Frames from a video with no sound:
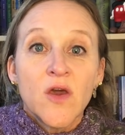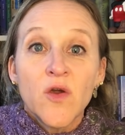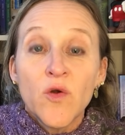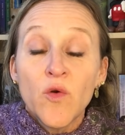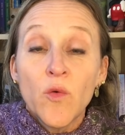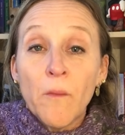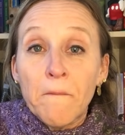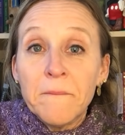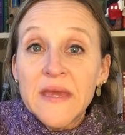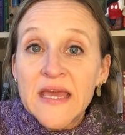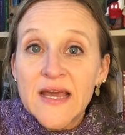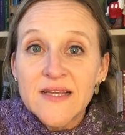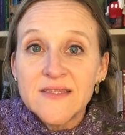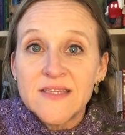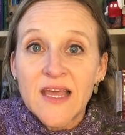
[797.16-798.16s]
who
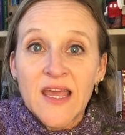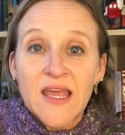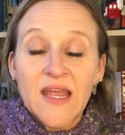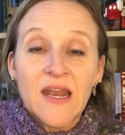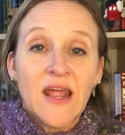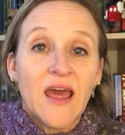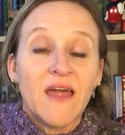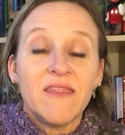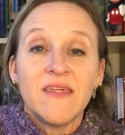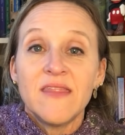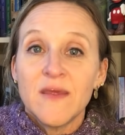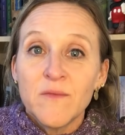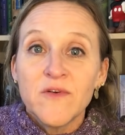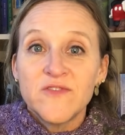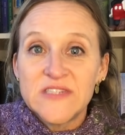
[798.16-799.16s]
meet a Dane and then
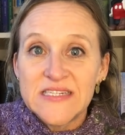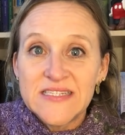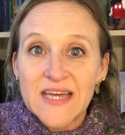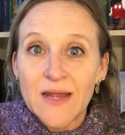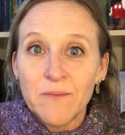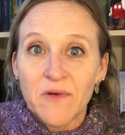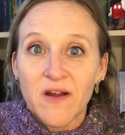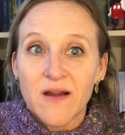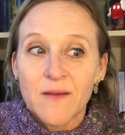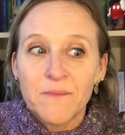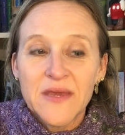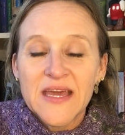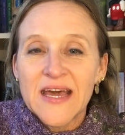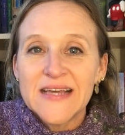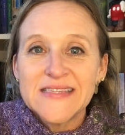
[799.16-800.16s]
they move to Denmark
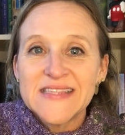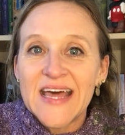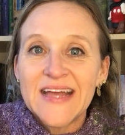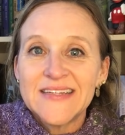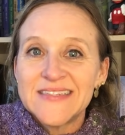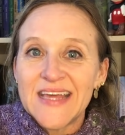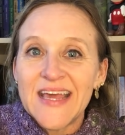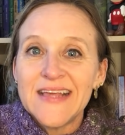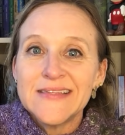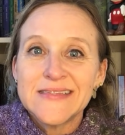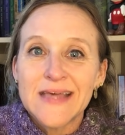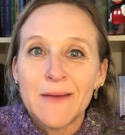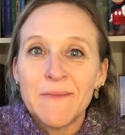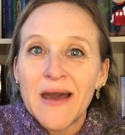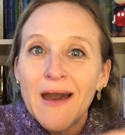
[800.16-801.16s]
because that Dane
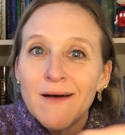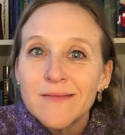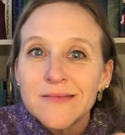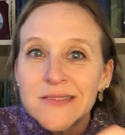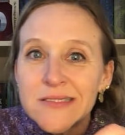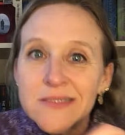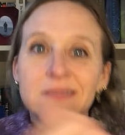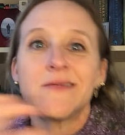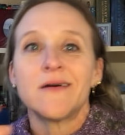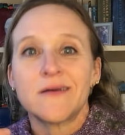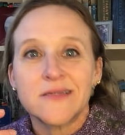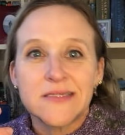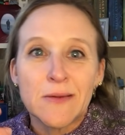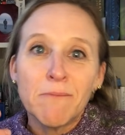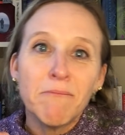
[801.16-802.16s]
somehow
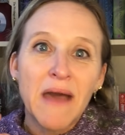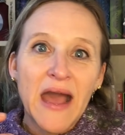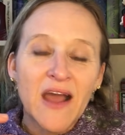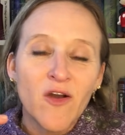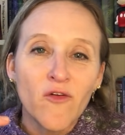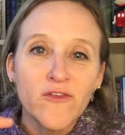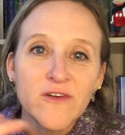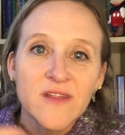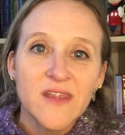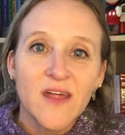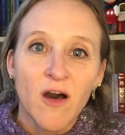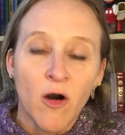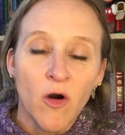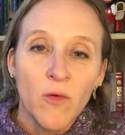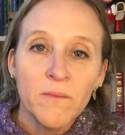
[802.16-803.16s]
sucks them back over to
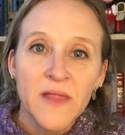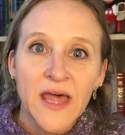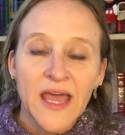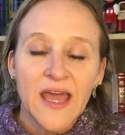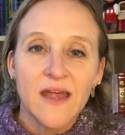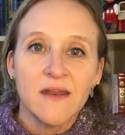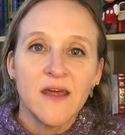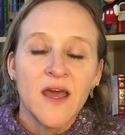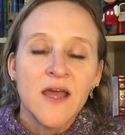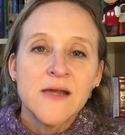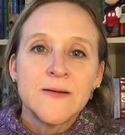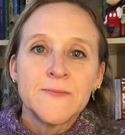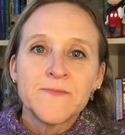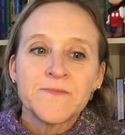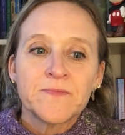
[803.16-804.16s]
the homeland.
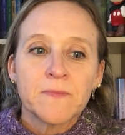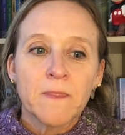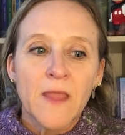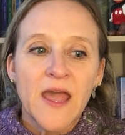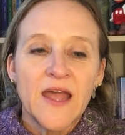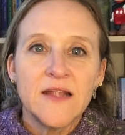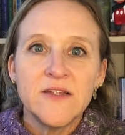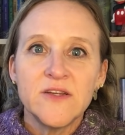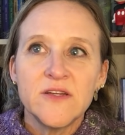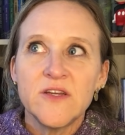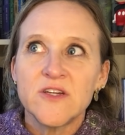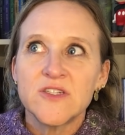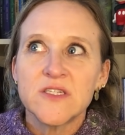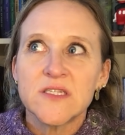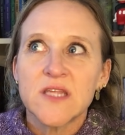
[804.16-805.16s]
And
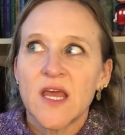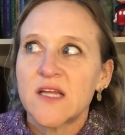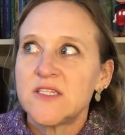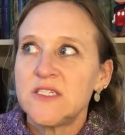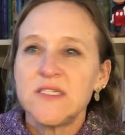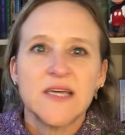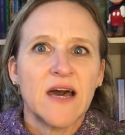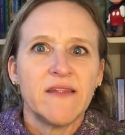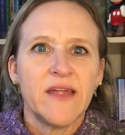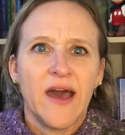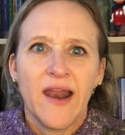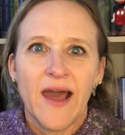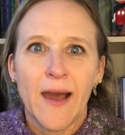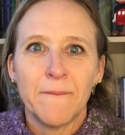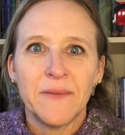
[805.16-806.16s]
you're just like, geez, how'd
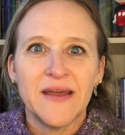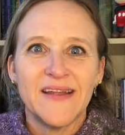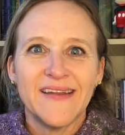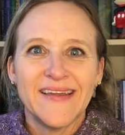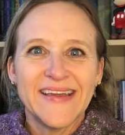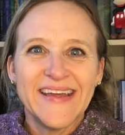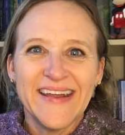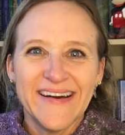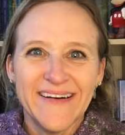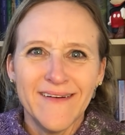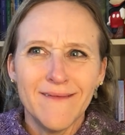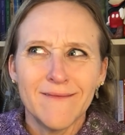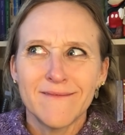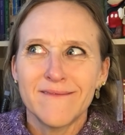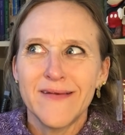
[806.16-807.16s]
that happen? You
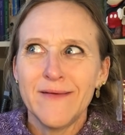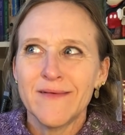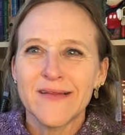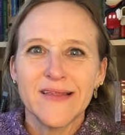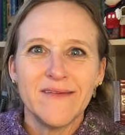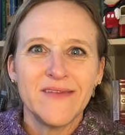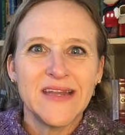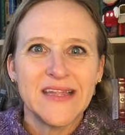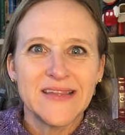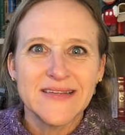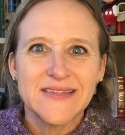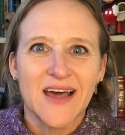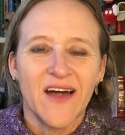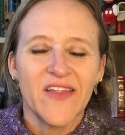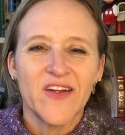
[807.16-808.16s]
know, we were living in
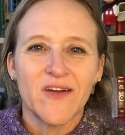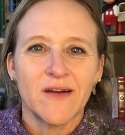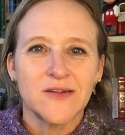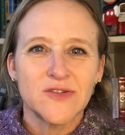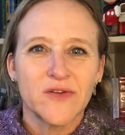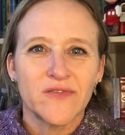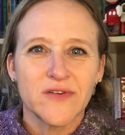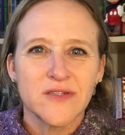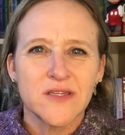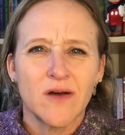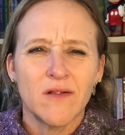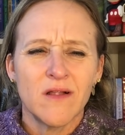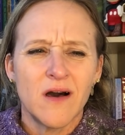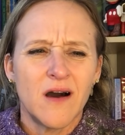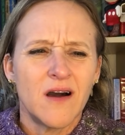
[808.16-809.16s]
this other country for
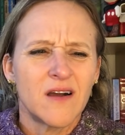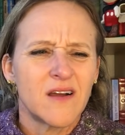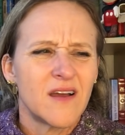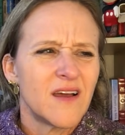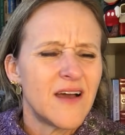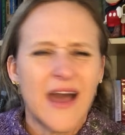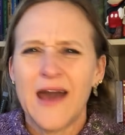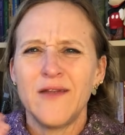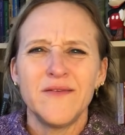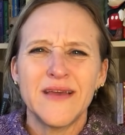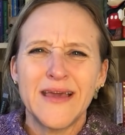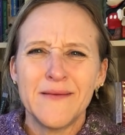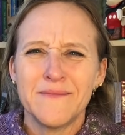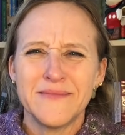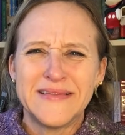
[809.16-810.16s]
so long. How do
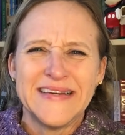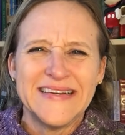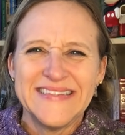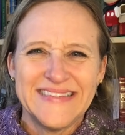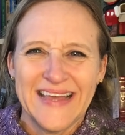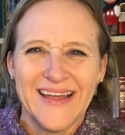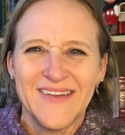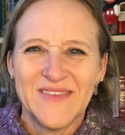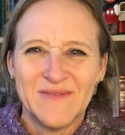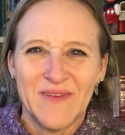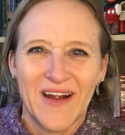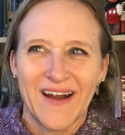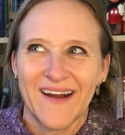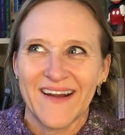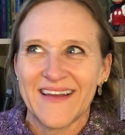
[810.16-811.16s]
we get to
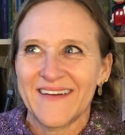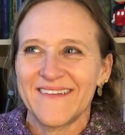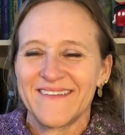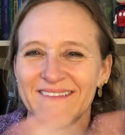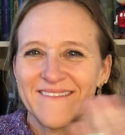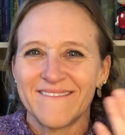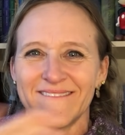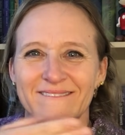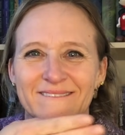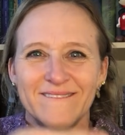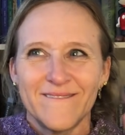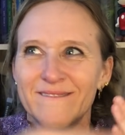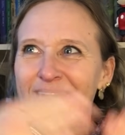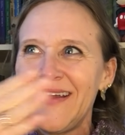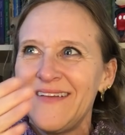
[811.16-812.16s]
Denmark?
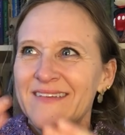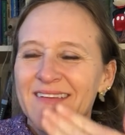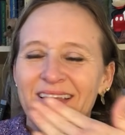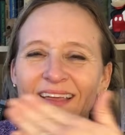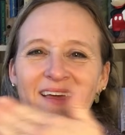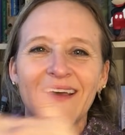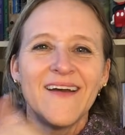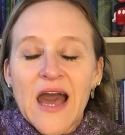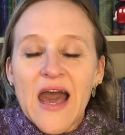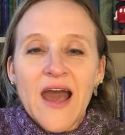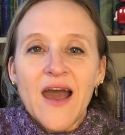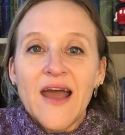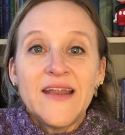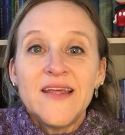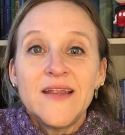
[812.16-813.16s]
What?
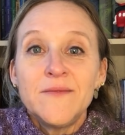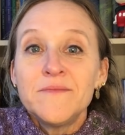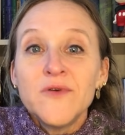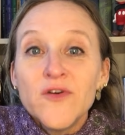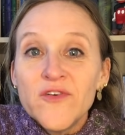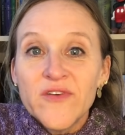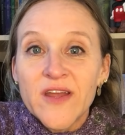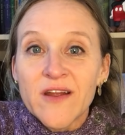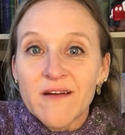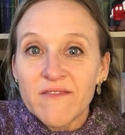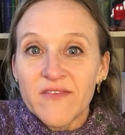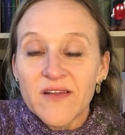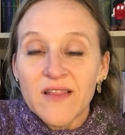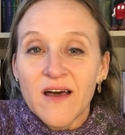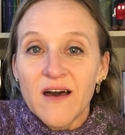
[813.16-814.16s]
I, I didn't move here
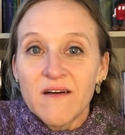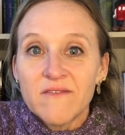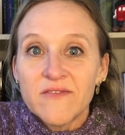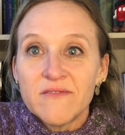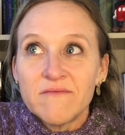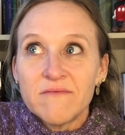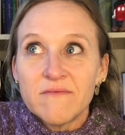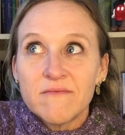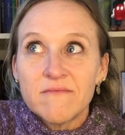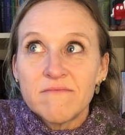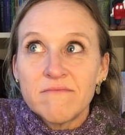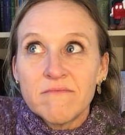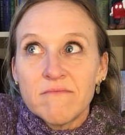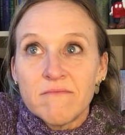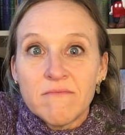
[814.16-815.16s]
for love.
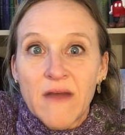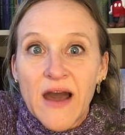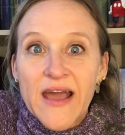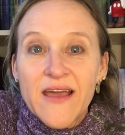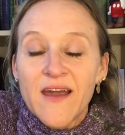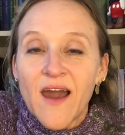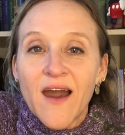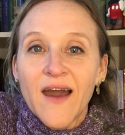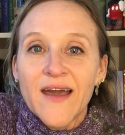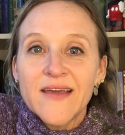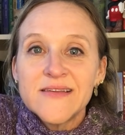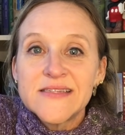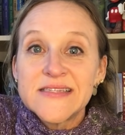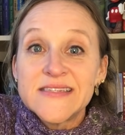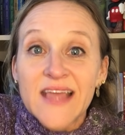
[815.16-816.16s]
My
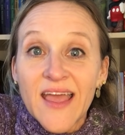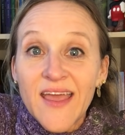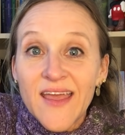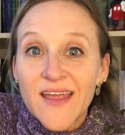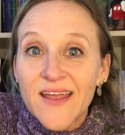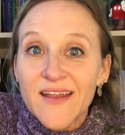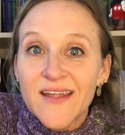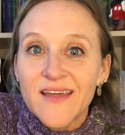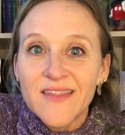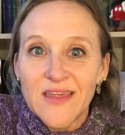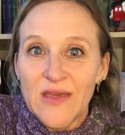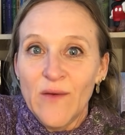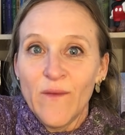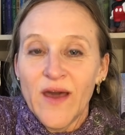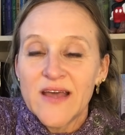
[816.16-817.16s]
guy stayed in
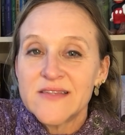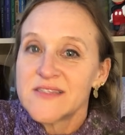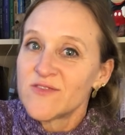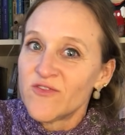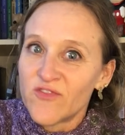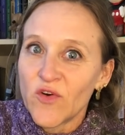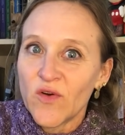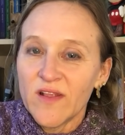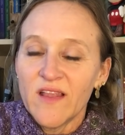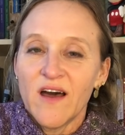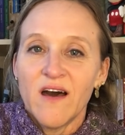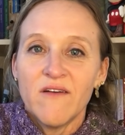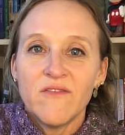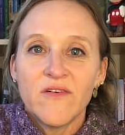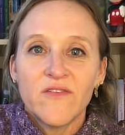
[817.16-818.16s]
the US for
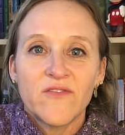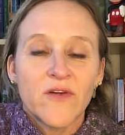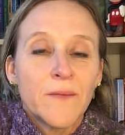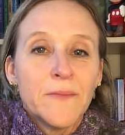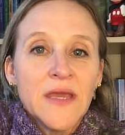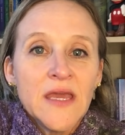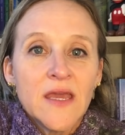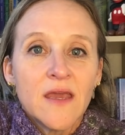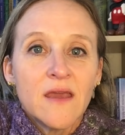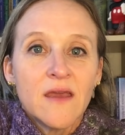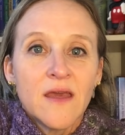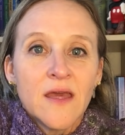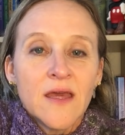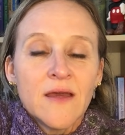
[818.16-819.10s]
love for me.